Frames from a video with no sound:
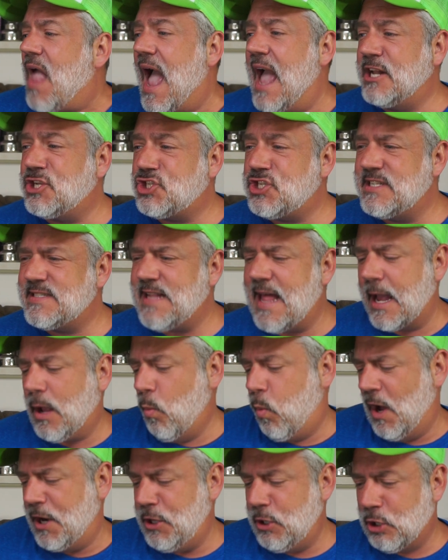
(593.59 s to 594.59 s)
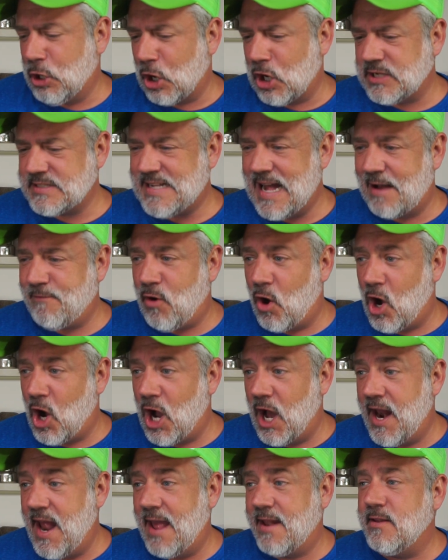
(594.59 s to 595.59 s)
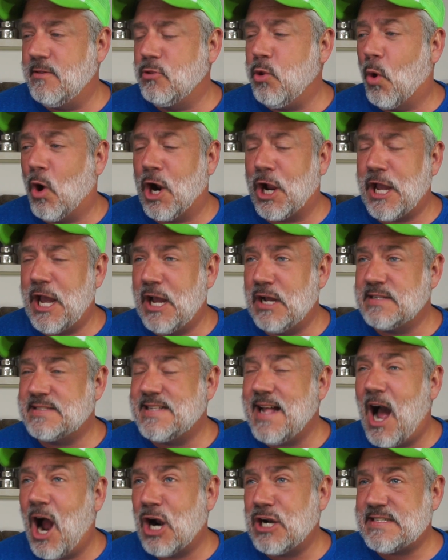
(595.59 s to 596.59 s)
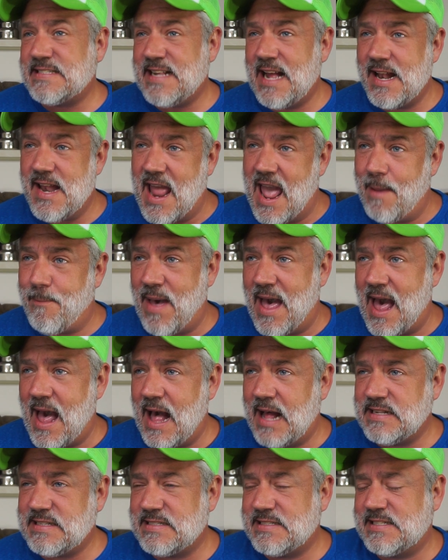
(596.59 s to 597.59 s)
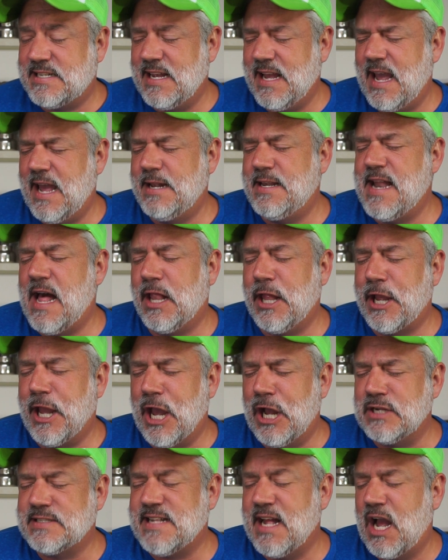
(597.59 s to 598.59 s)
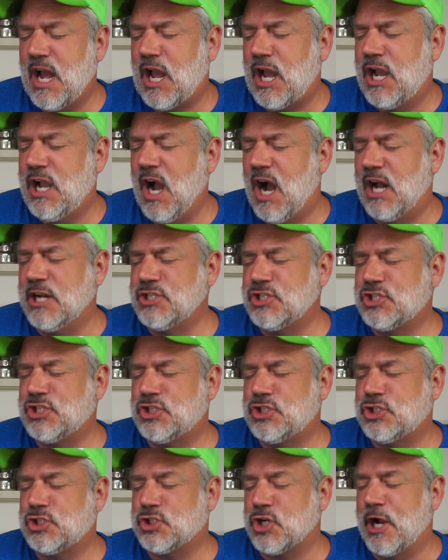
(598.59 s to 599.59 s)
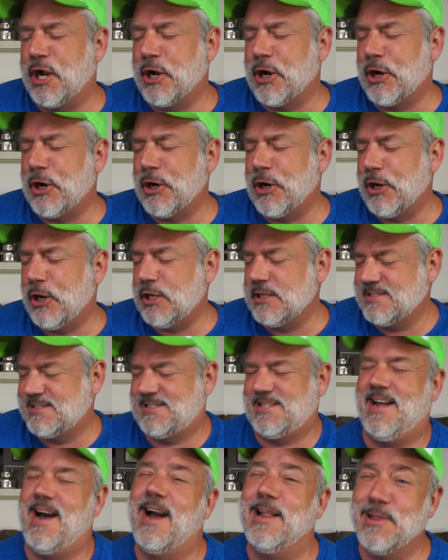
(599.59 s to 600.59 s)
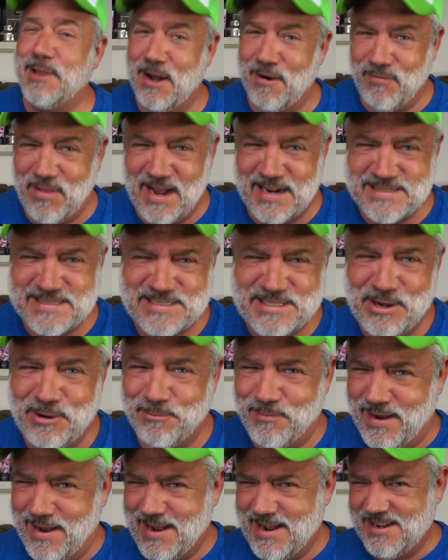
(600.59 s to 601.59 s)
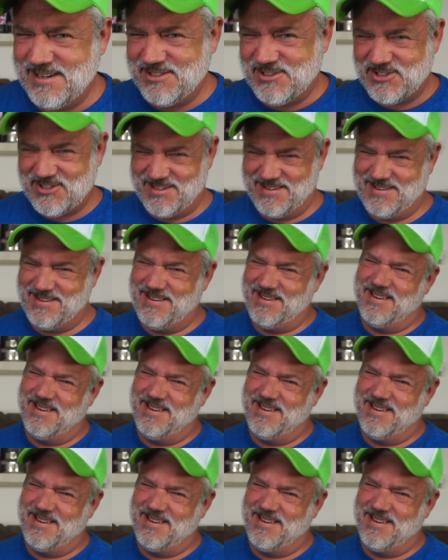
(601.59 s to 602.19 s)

And she's like, what do you girls have on? And Laura goes, our Sunday best. And Nellie goes, country girls. I love that so much.